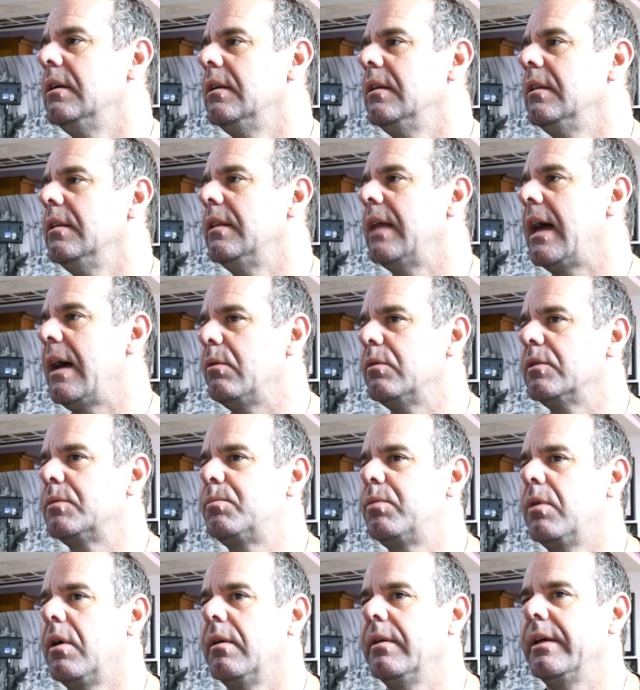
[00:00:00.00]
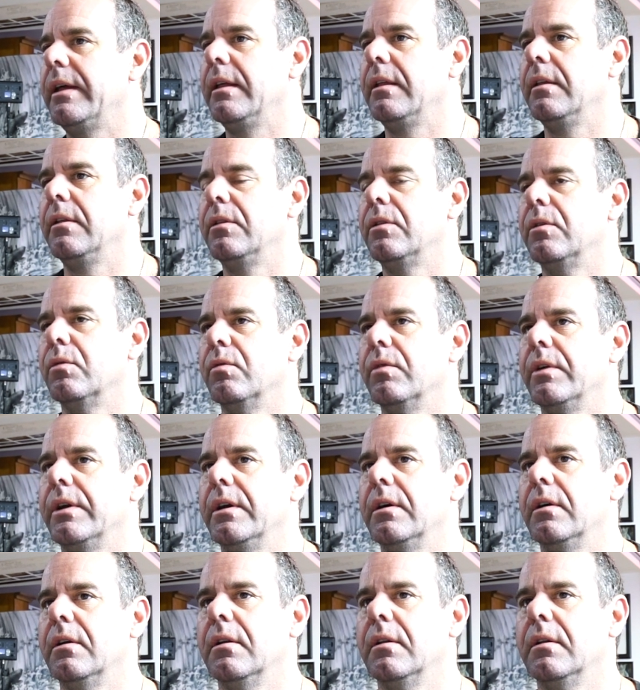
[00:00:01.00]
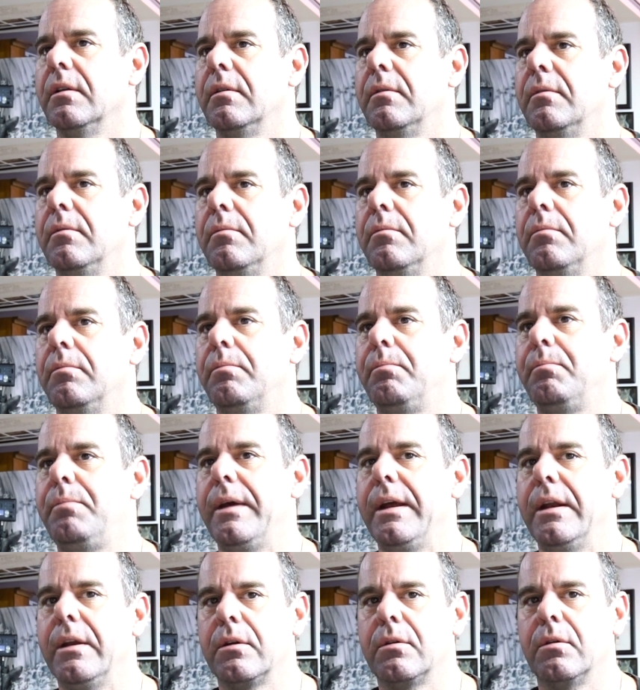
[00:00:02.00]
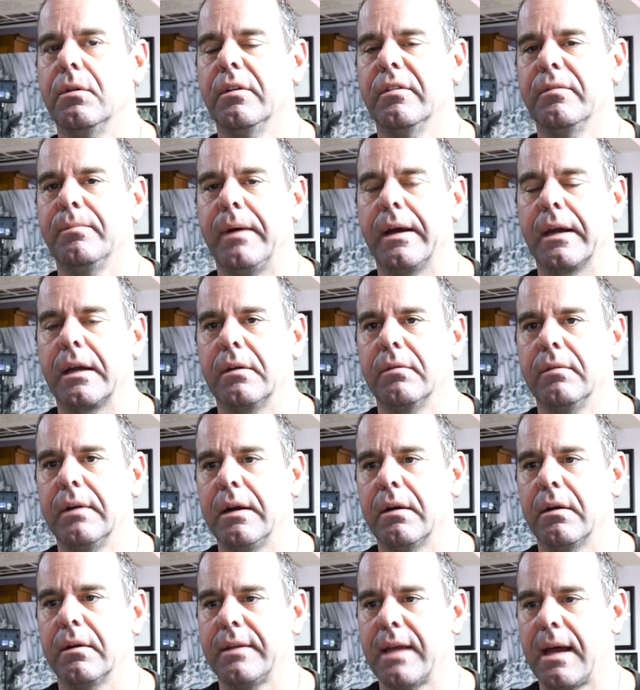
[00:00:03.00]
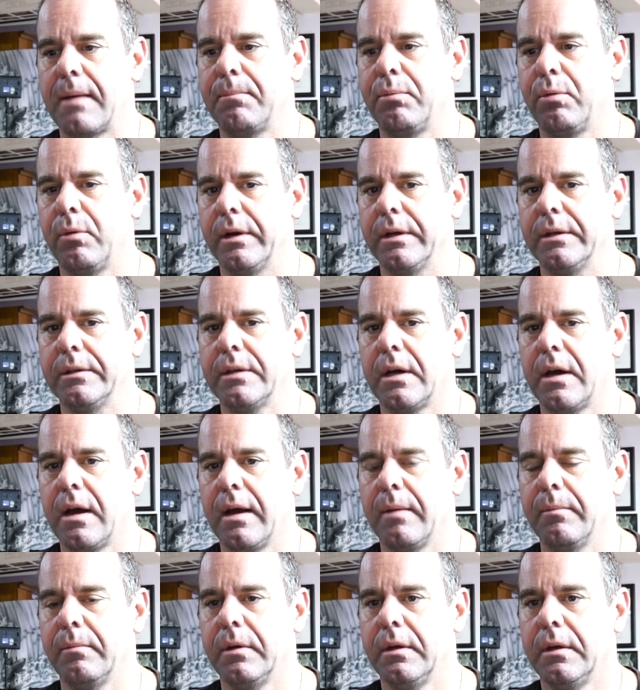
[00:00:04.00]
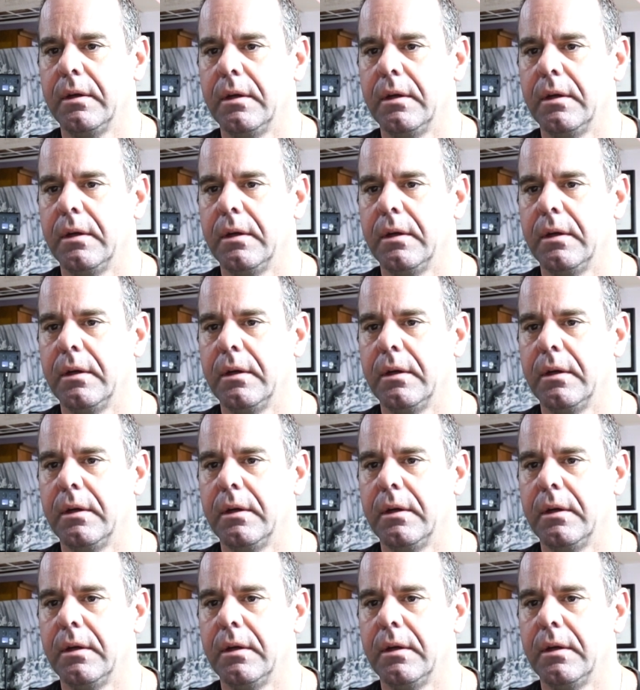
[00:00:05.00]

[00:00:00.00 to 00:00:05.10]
that was probably the real pinnacle of my career at that point in time.